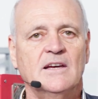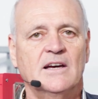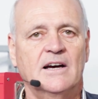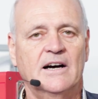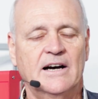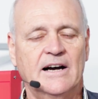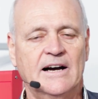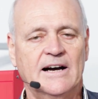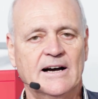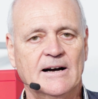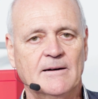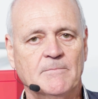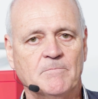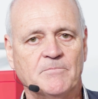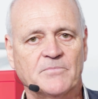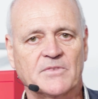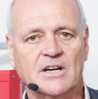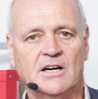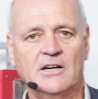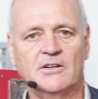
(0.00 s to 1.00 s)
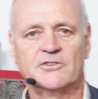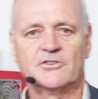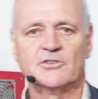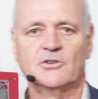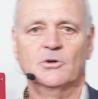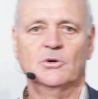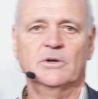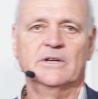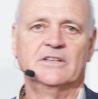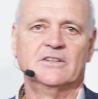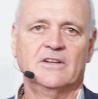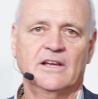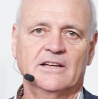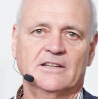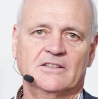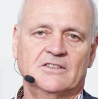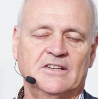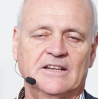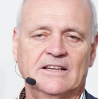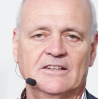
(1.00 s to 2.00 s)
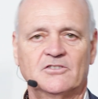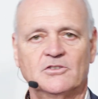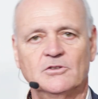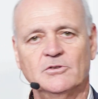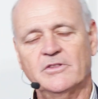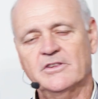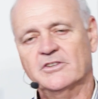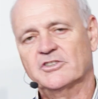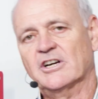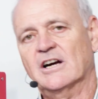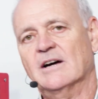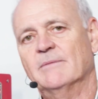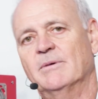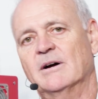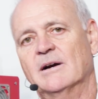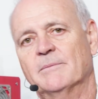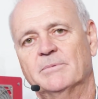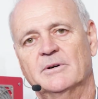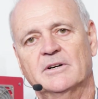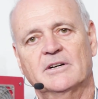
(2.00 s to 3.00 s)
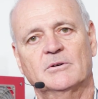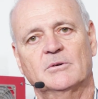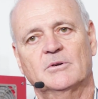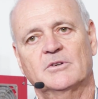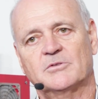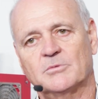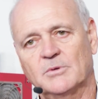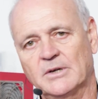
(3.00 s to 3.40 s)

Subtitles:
Also, it says who the job operator was,